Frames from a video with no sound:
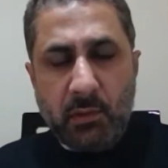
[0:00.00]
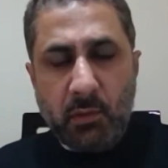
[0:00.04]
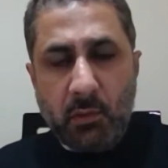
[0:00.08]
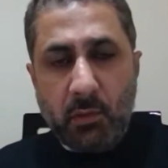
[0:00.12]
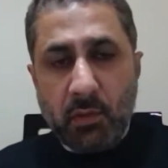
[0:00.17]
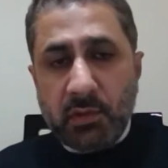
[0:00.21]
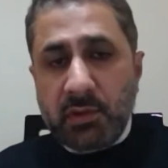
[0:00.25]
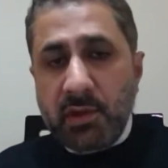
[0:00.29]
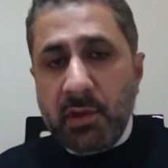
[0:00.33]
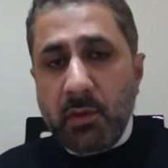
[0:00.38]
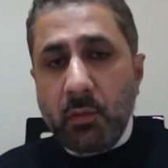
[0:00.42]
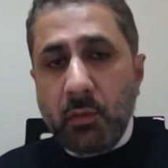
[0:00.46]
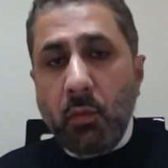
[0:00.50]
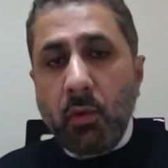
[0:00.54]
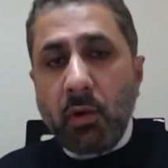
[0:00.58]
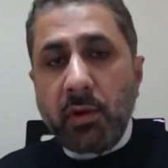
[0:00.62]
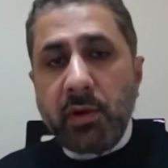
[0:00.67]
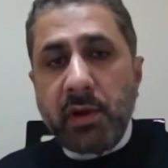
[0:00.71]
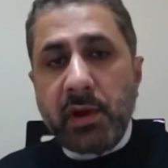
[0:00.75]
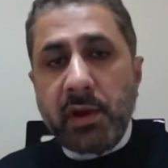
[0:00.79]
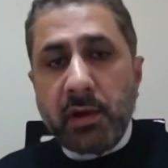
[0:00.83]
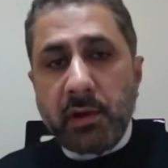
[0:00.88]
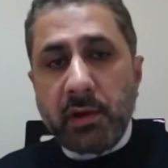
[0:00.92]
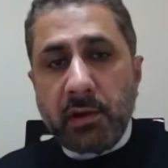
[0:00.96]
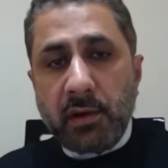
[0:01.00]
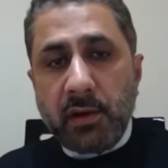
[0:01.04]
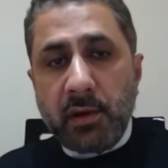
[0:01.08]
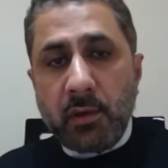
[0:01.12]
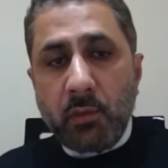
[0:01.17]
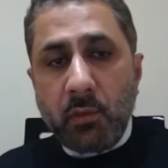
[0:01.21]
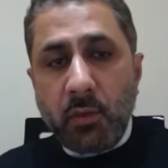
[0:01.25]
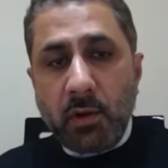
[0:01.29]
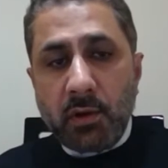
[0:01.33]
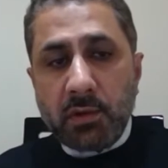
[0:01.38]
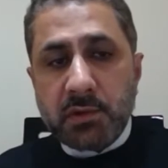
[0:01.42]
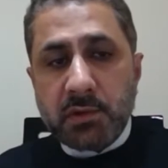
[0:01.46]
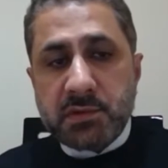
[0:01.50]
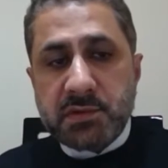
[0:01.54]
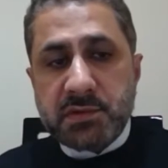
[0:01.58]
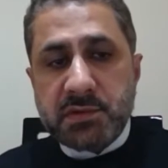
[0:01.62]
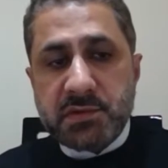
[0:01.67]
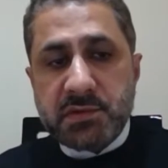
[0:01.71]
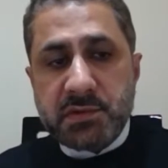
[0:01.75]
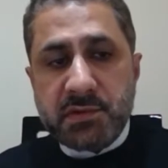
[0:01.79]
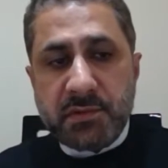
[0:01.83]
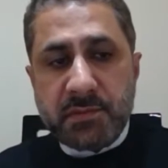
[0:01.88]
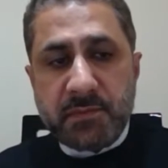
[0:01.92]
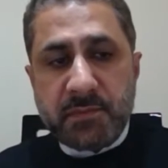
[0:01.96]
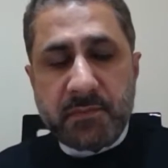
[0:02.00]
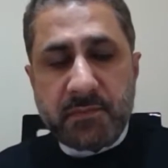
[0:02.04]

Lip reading: What a warrior he was.